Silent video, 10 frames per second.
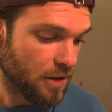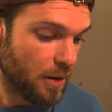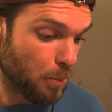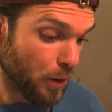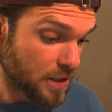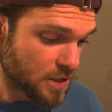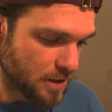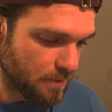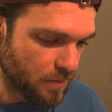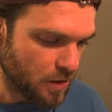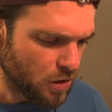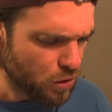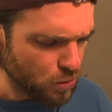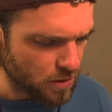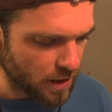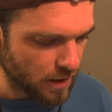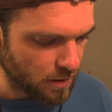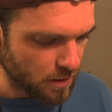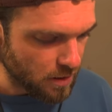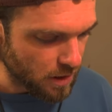They pressed him. Who
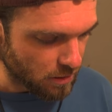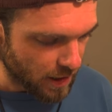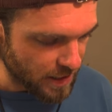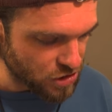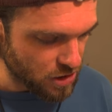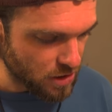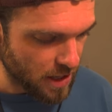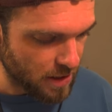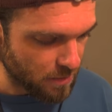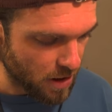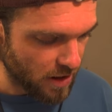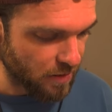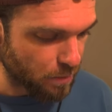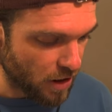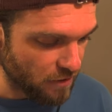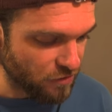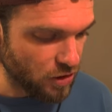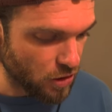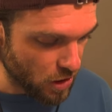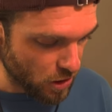then? Elijah? I am not. The
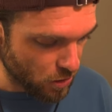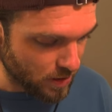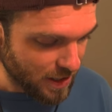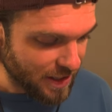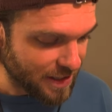prophet? No.